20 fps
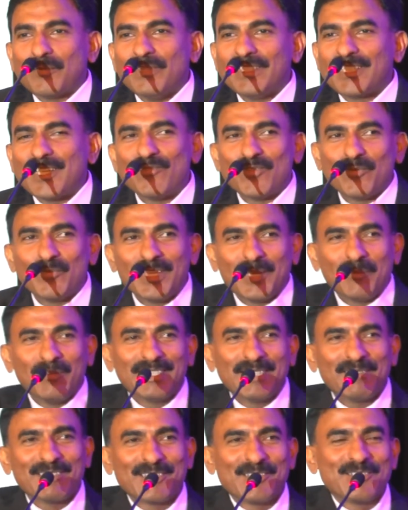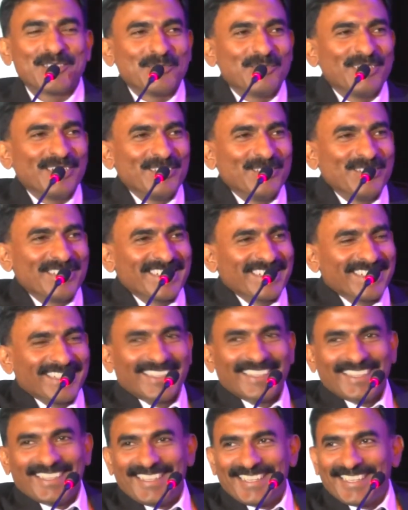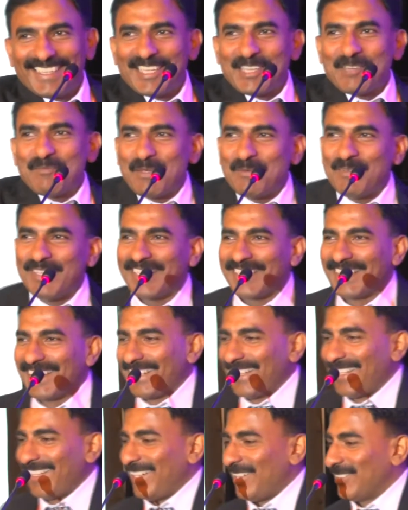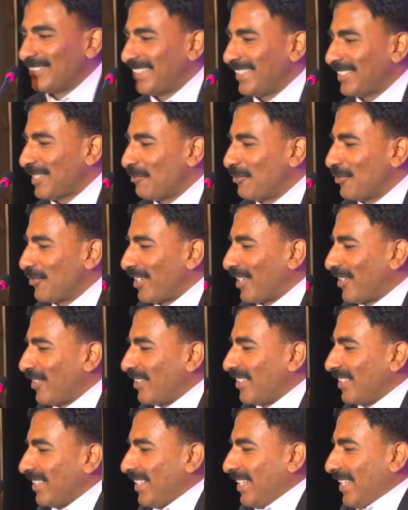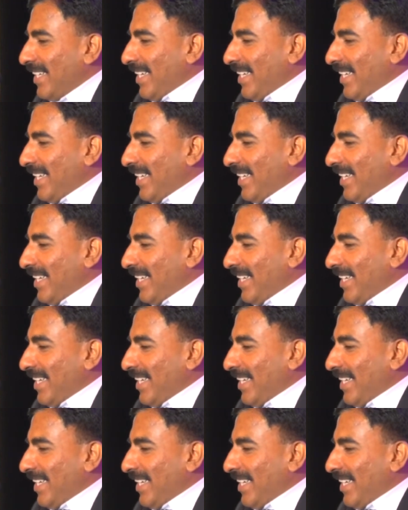somebody come for me how many times I use the word huge? Maybe I'll set some new record.